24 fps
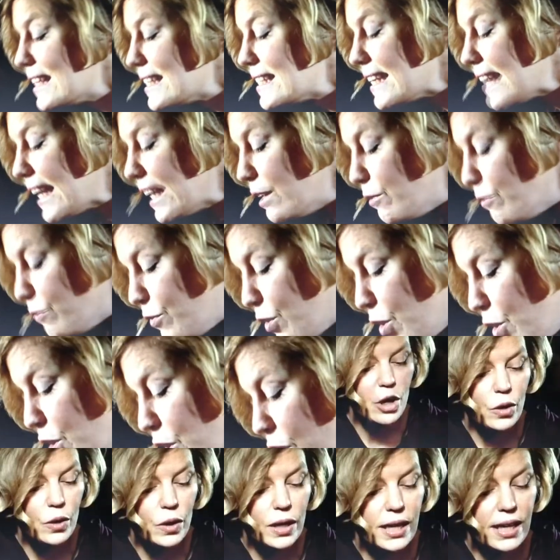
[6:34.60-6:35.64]
The second
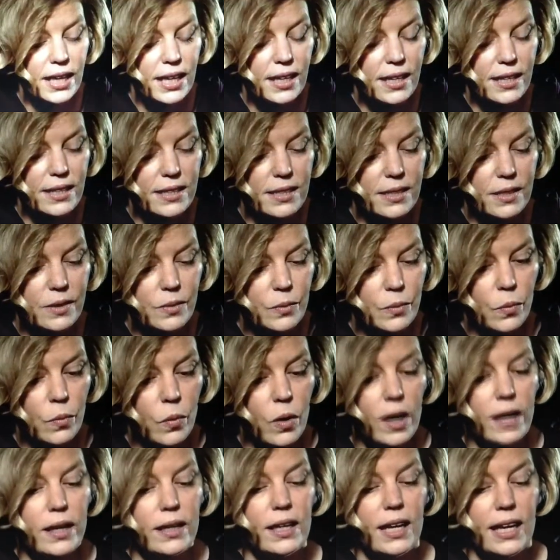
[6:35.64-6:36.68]
photo is
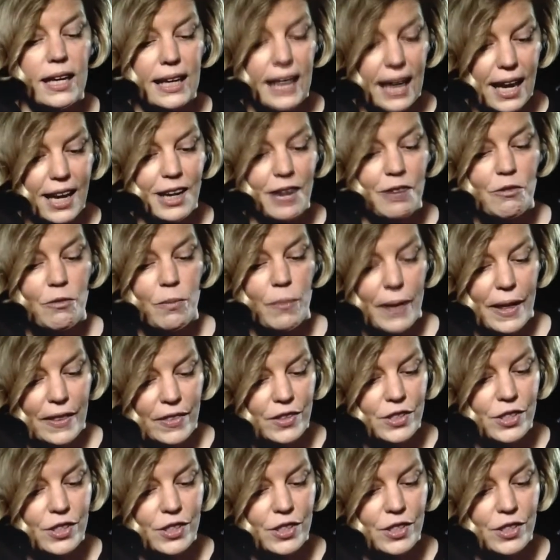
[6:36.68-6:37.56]
one, again, of Beth